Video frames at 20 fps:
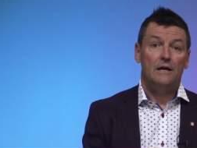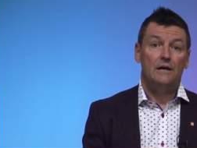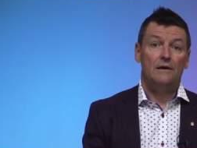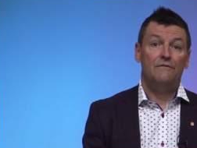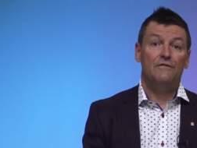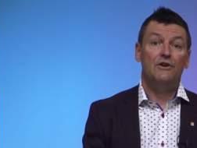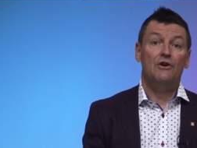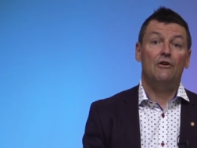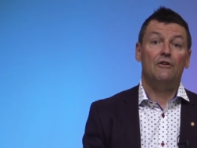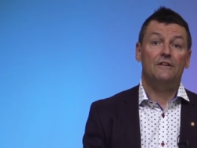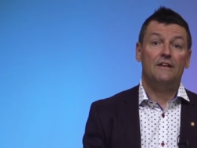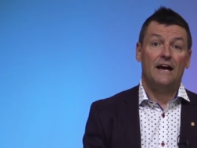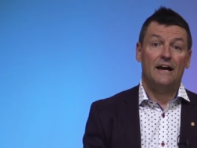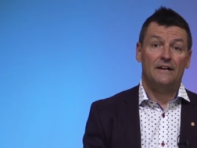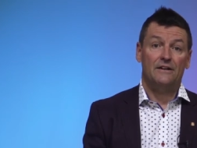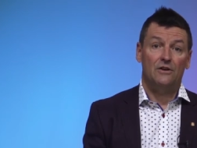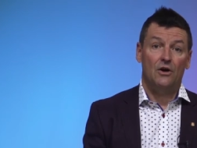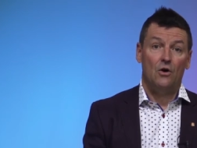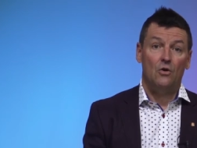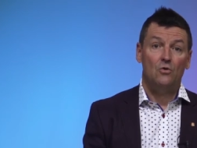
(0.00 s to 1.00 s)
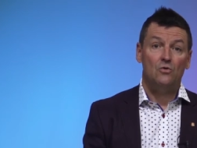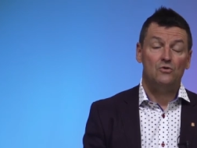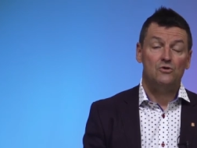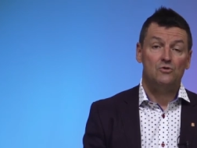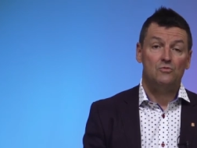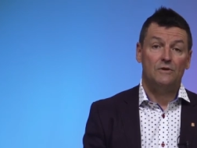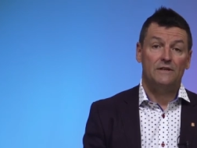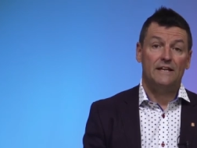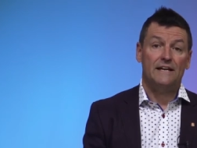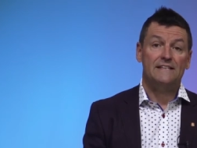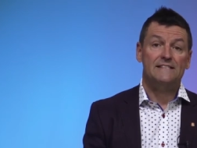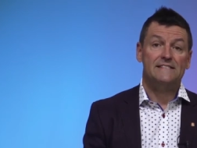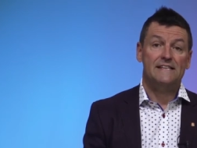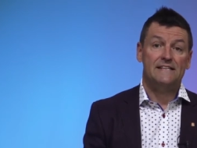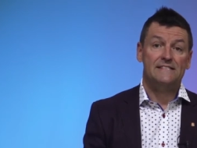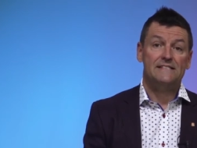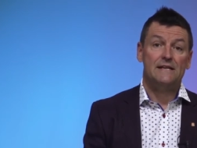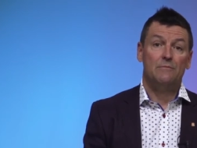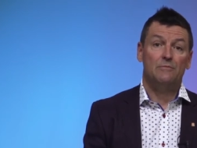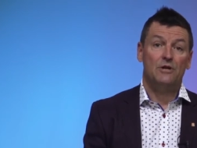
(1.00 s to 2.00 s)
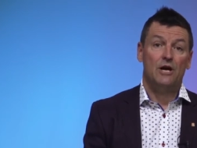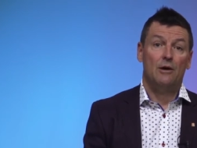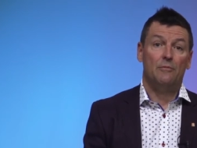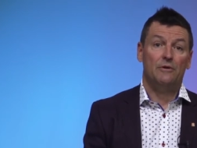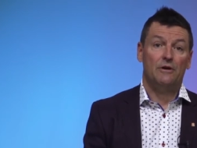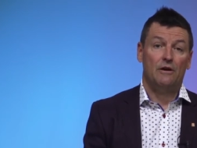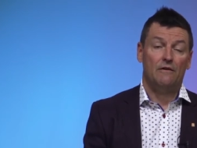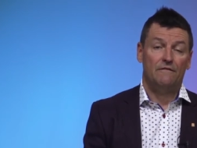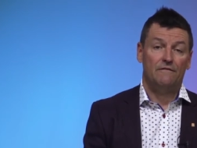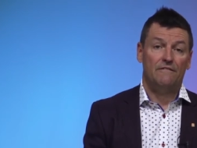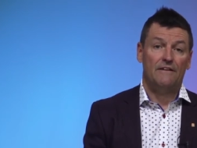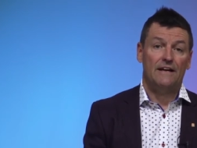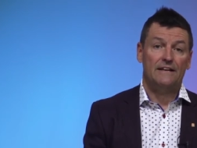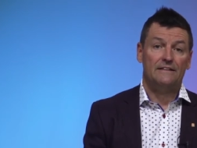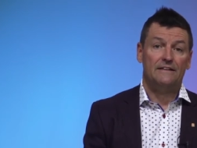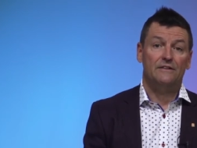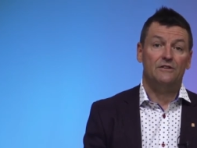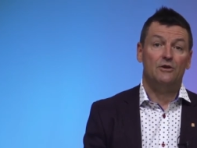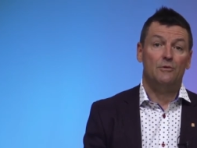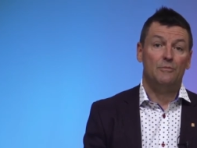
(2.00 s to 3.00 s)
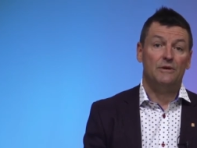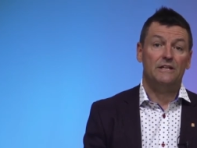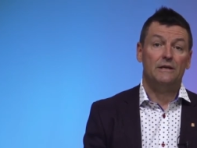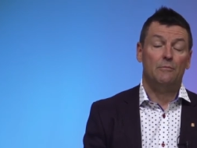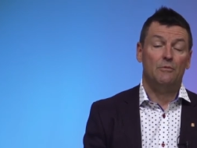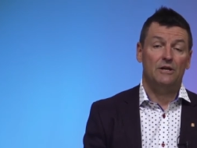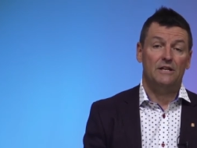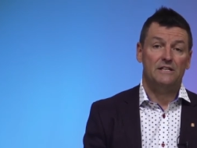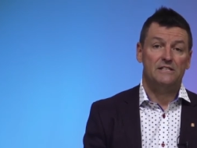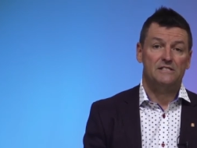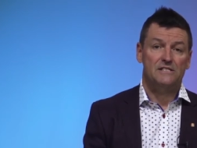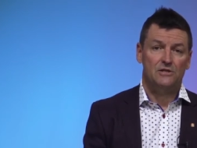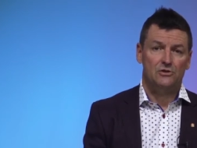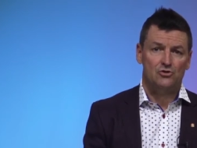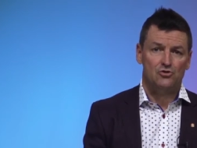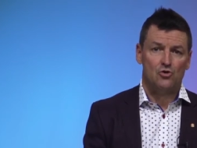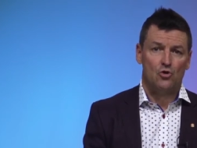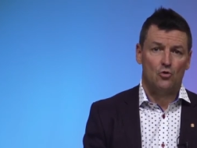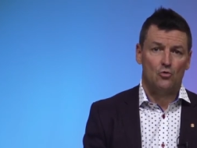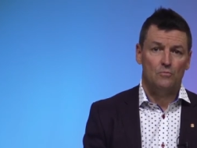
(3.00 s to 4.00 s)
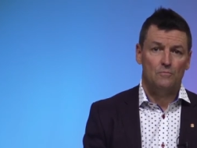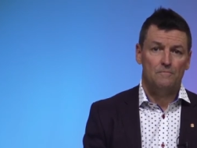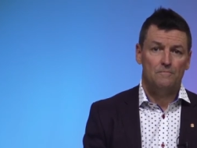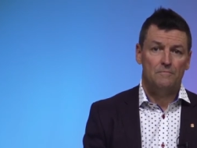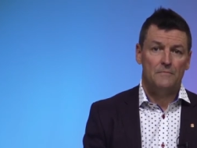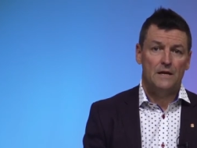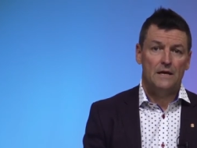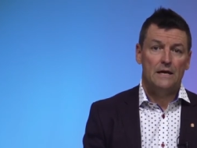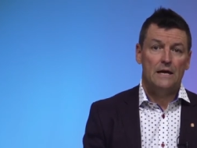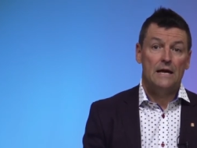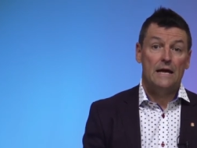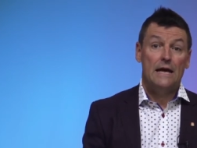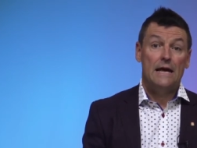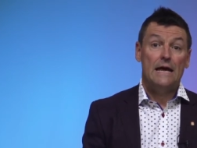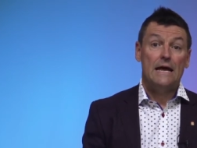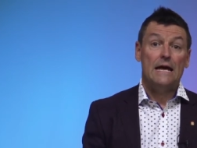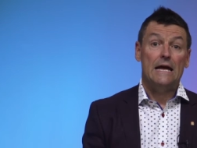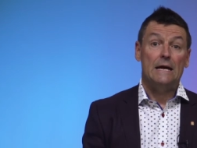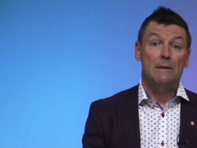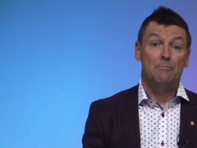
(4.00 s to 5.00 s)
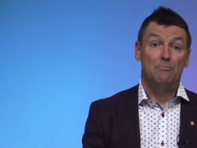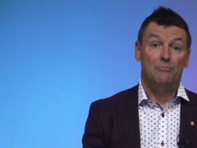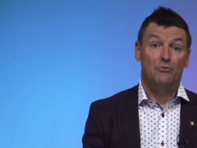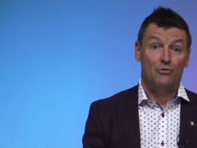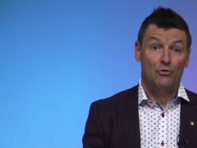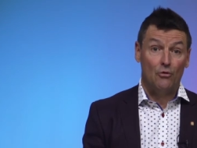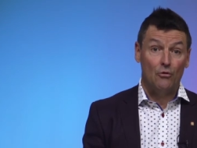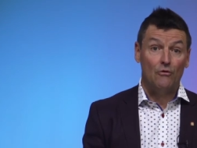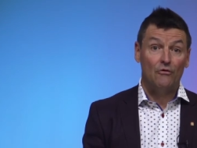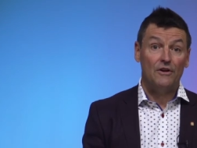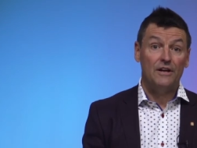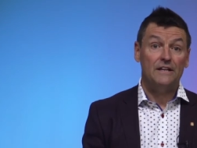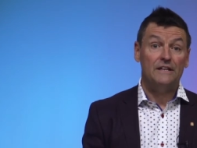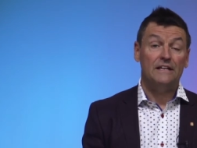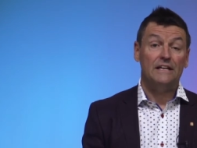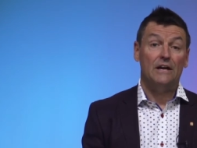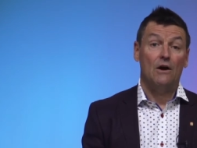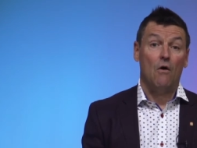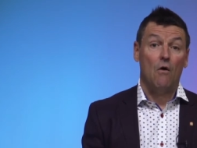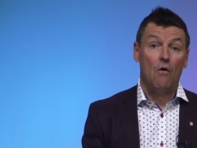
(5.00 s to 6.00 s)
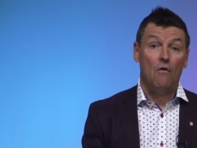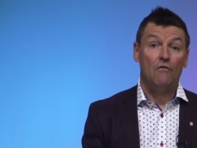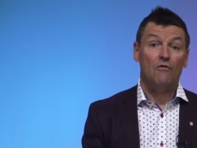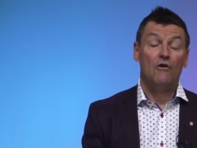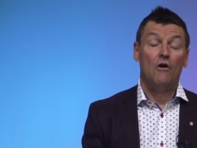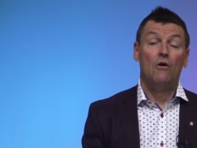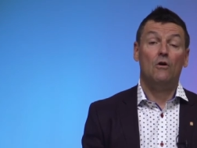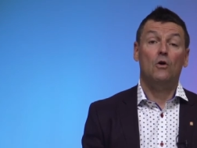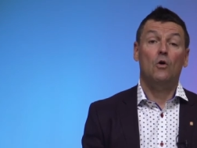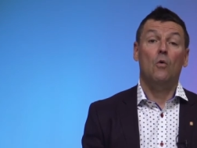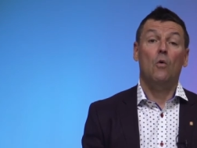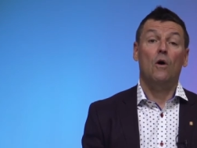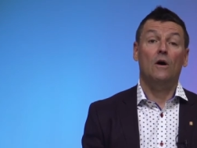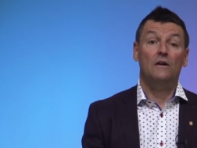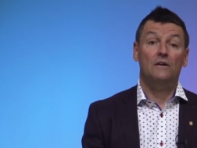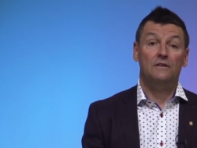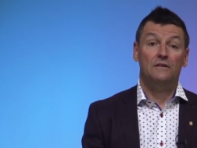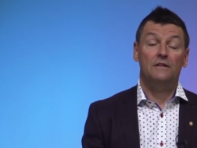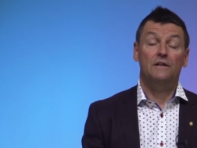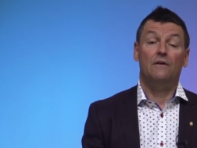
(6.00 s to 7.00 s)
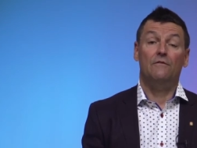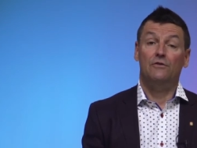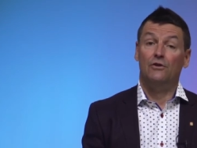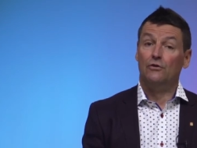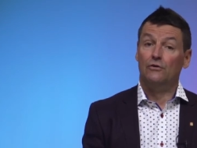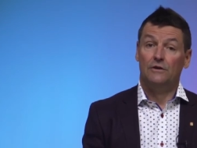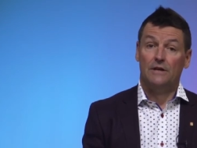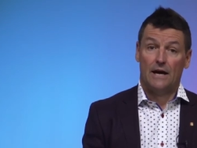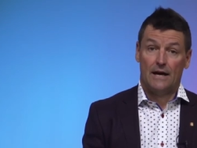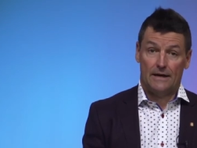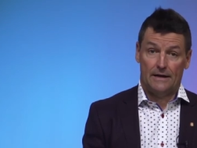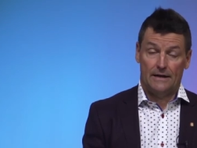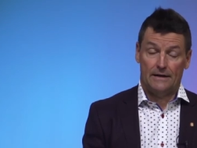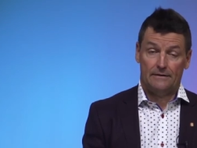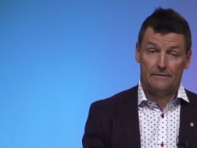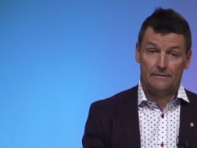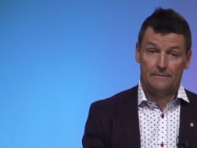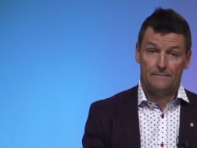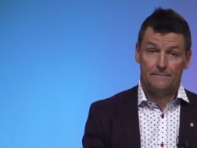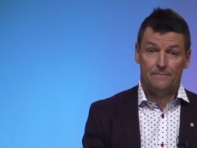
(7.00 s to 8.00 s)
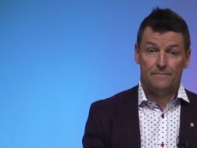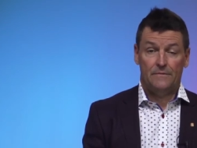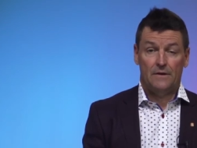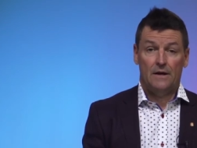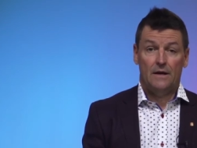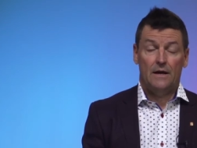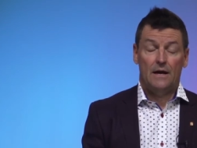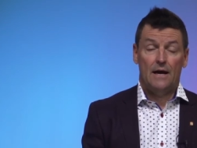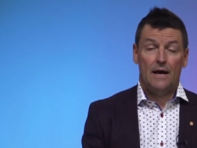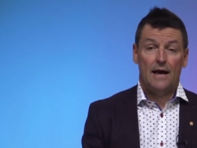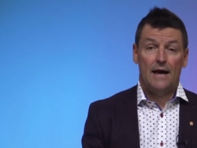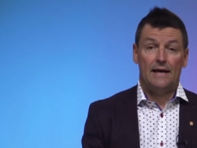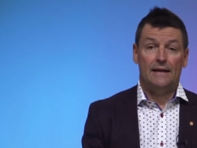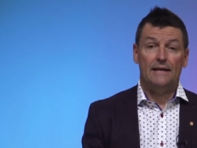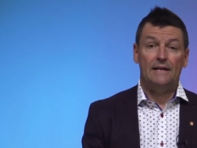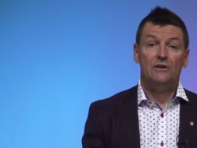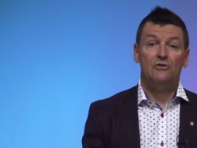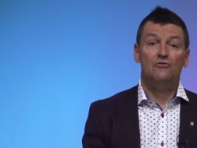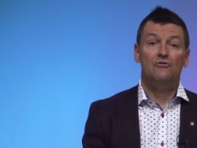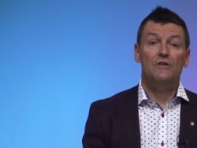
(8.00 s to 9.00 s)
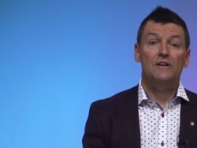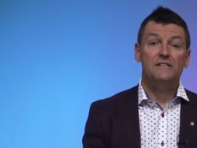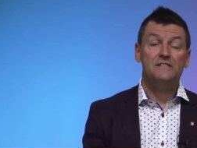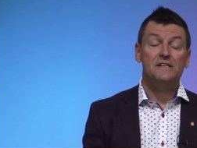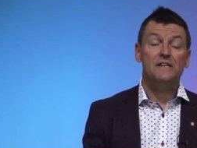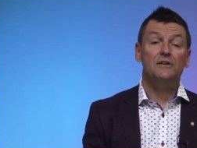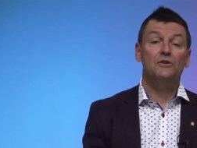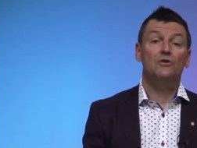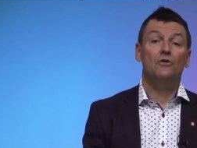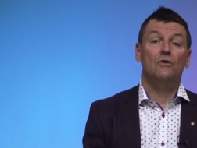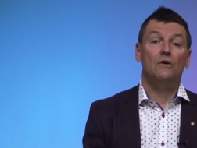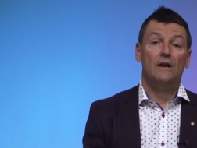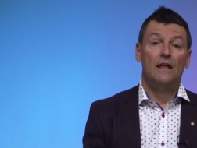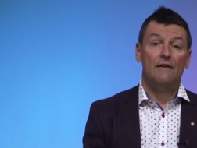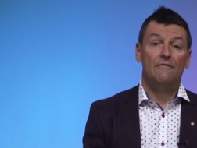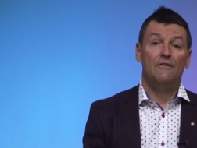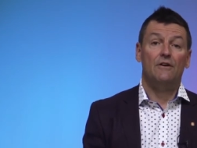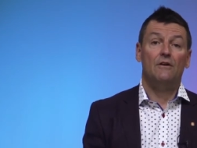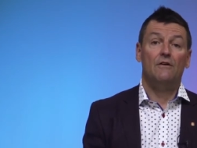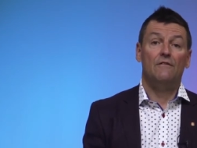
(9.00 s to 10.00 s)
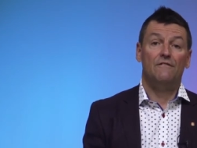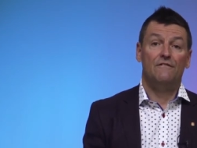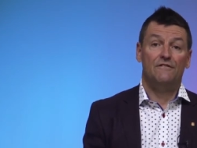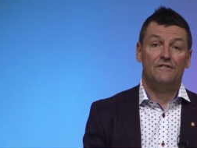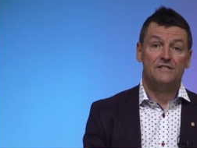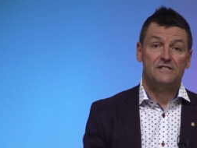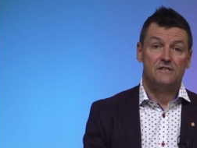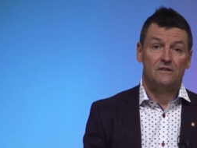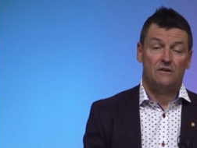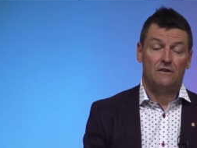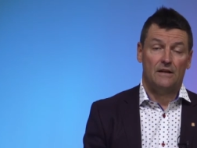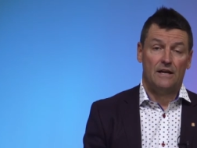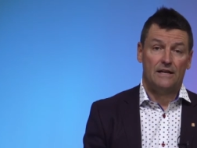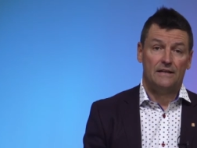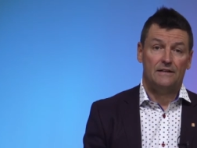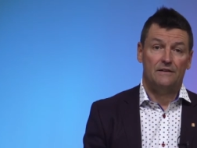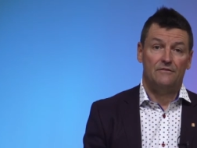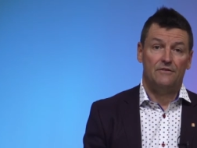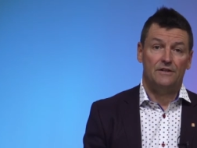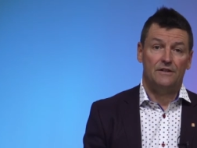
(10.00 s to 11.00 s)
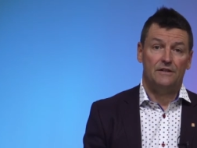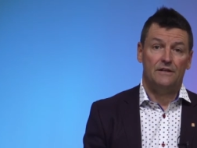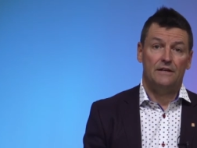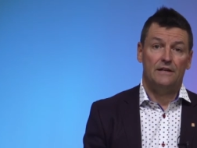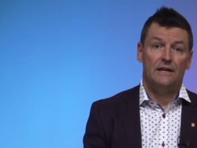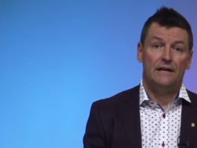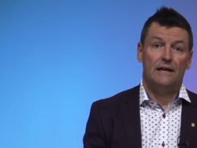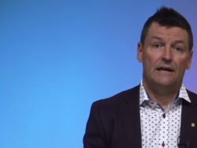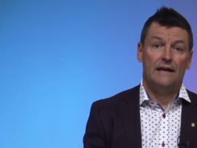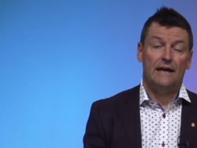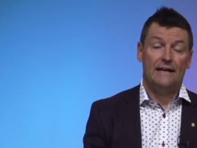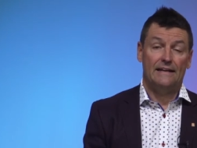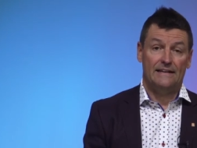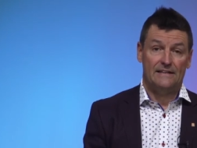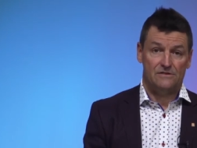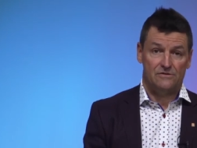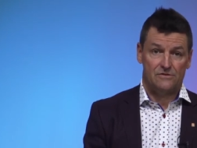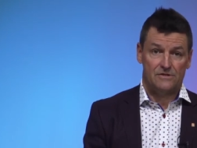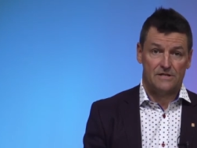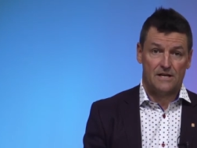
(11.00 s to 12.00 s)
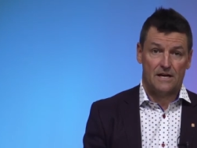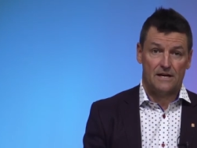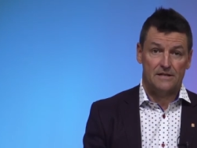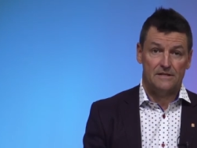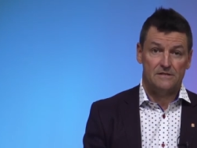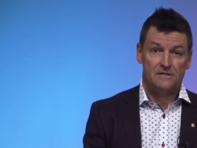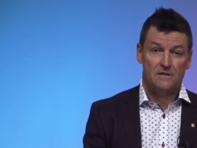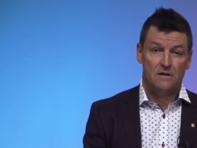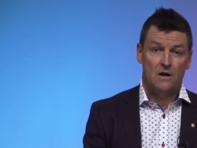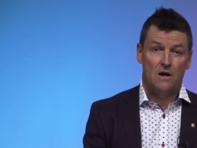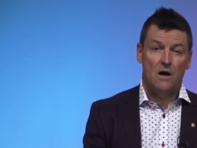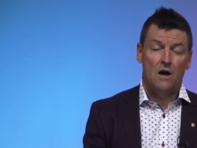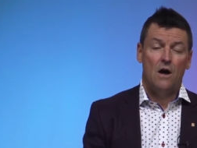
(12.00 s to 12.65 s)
If you are diagnosed with excess abdominal fat and the metabolic syndrome, improving the overall quality of your diet and increasing your level of physical activity and exercise